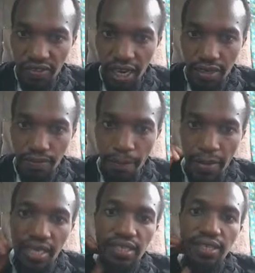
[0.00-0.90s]
that
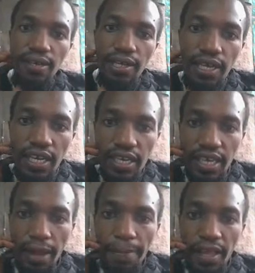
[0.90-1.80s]
maze.
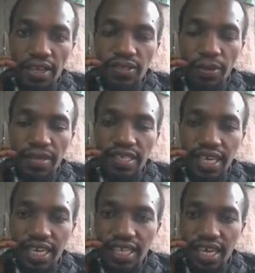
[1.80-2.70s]
Yeah. So
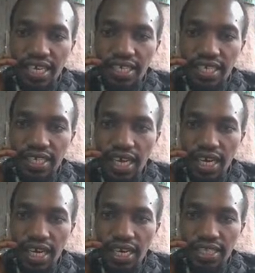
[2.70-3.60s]
basically that is it,
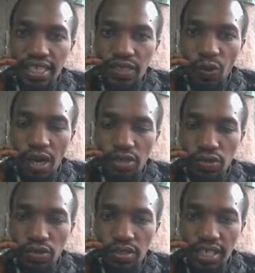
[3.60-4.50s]
and I just want
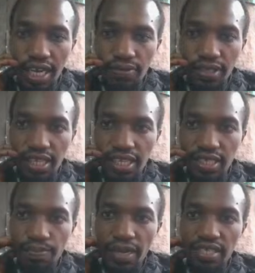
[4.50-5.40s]
to start with
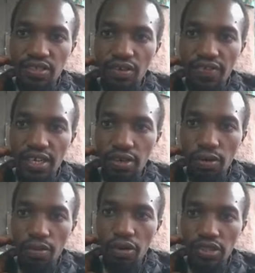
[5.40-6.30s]
these maze solving
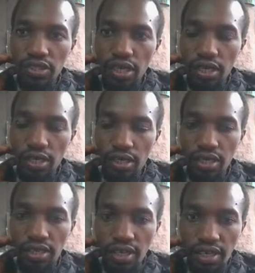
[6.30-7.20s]
robots
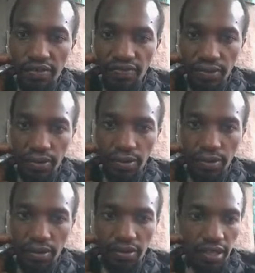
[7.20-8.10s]

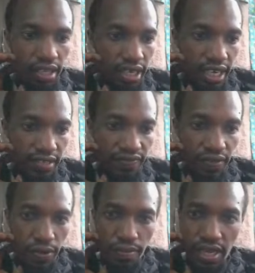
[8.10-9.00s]
for the next
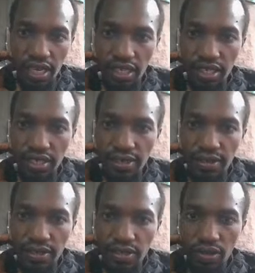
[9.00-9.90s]
few minutes.
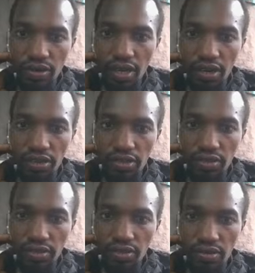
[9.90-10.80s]
So we are going
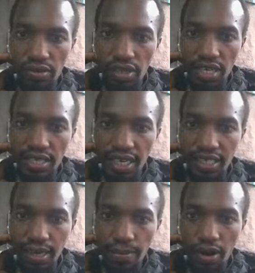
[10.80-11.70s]
to discuss
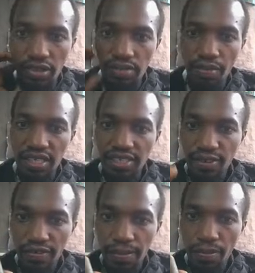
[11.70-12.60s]
about maze
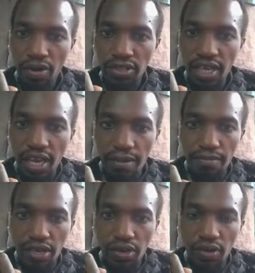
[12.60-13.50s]
solving bots,
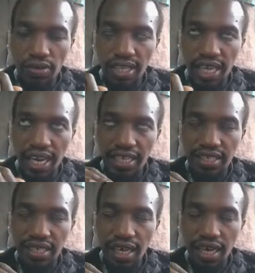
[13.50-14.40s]
because the
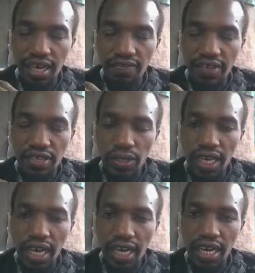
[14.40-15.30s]
last event we
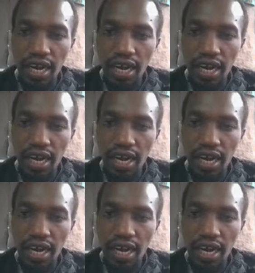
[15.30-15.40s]
had